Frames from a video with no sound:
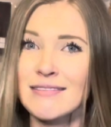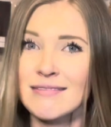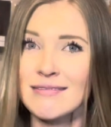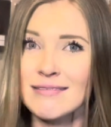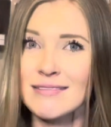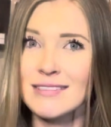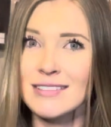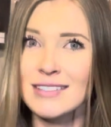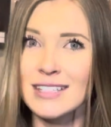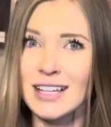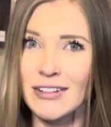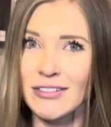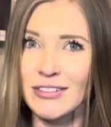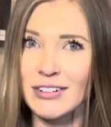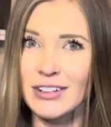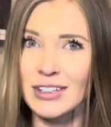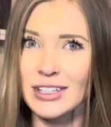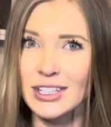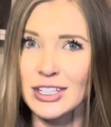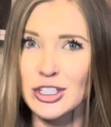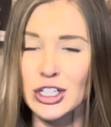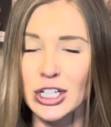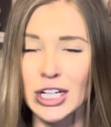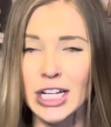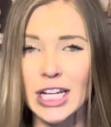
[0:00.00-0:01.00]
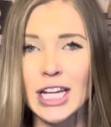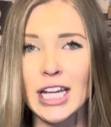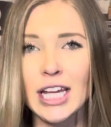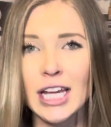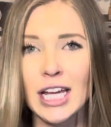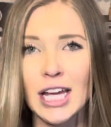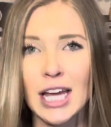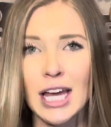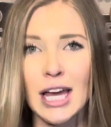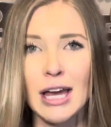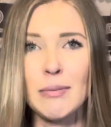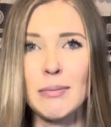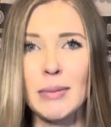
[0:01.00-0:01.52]
definitely tricky,
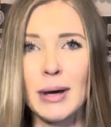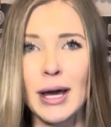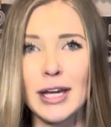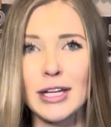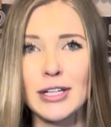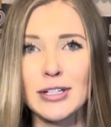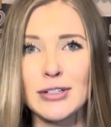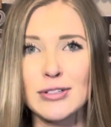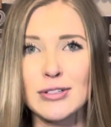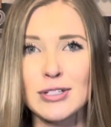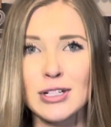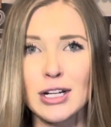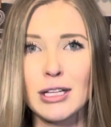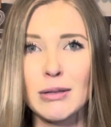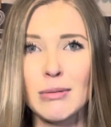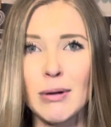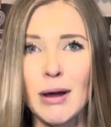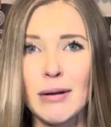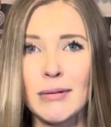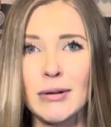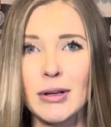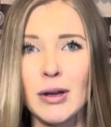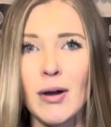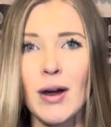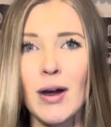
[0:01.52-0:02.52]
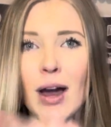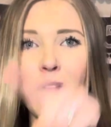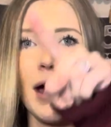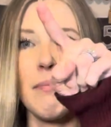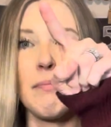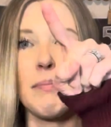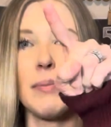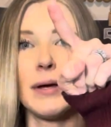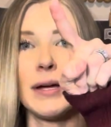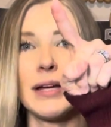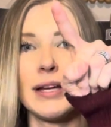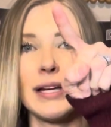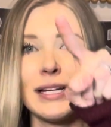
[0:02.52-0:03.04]
but you start at the bottom and go
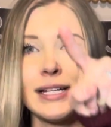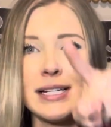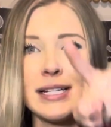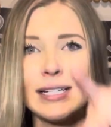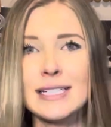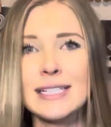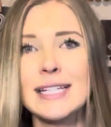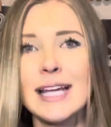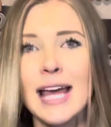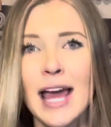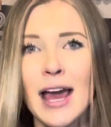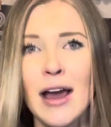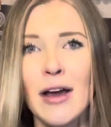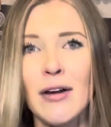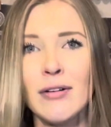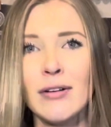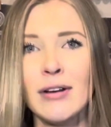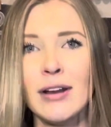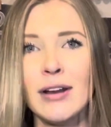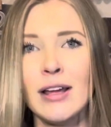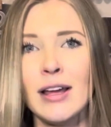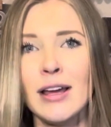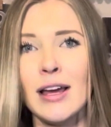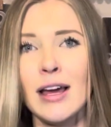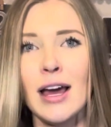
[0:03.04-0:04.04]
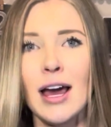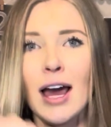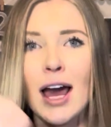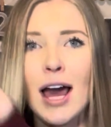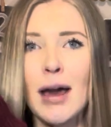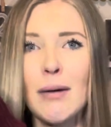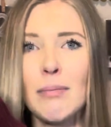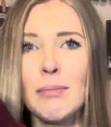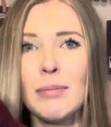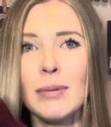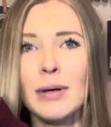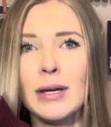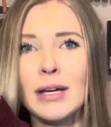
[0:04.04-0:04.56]
up, down,
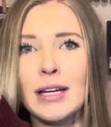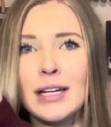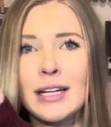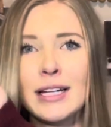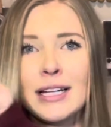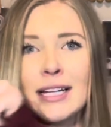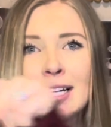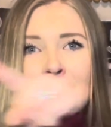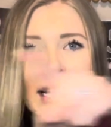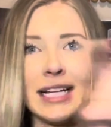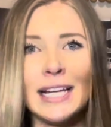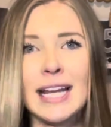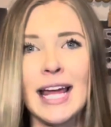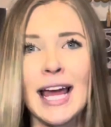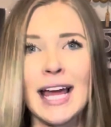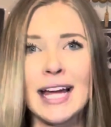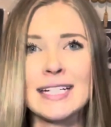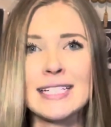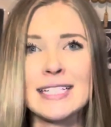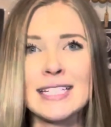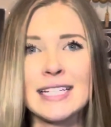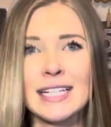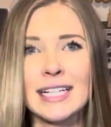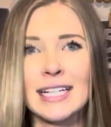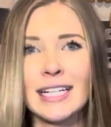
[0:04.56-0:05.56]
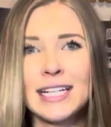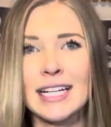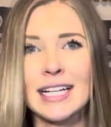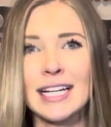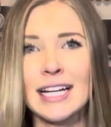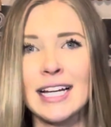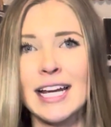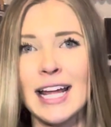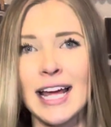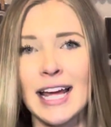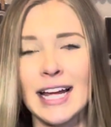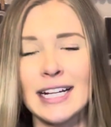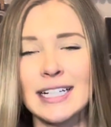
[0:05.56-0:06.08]
up, connect,
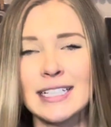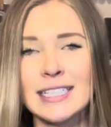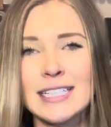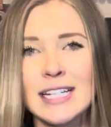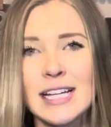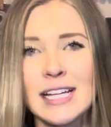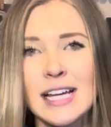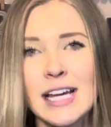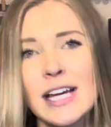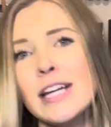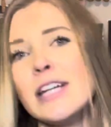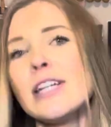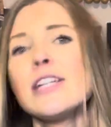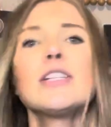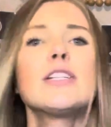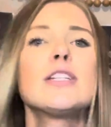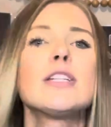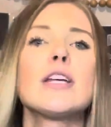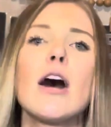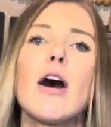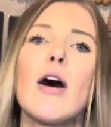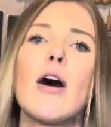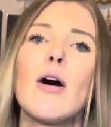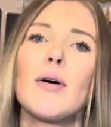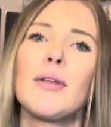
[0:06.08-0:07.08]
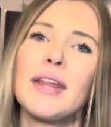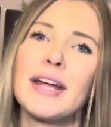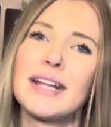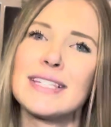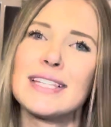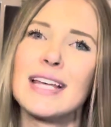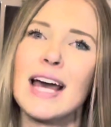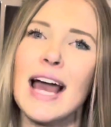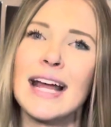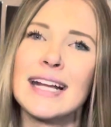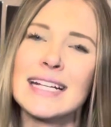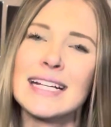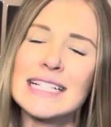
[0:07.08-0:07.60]
connect. So
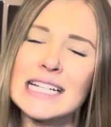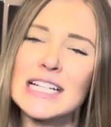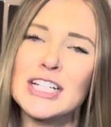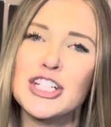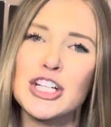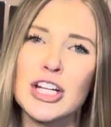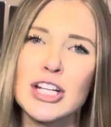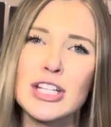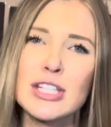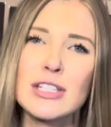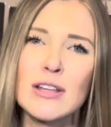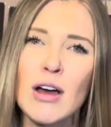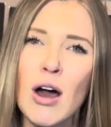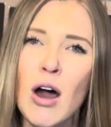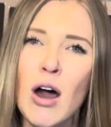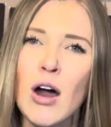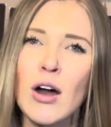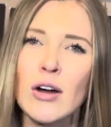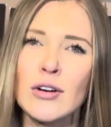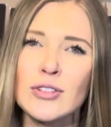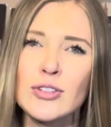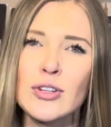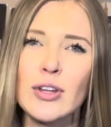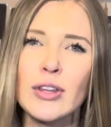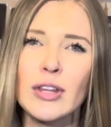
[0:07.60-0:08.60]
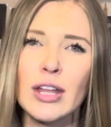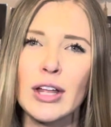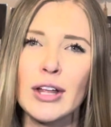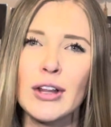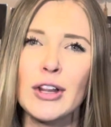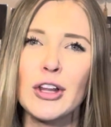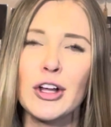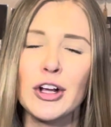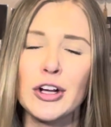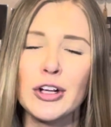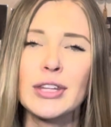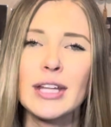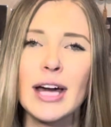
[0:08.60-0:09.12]
I teach it a song, so they'll
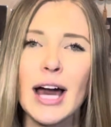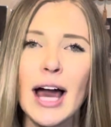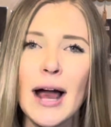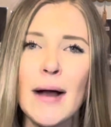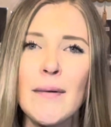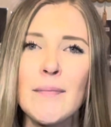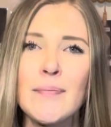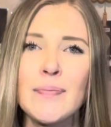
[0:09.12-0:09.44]
learn that.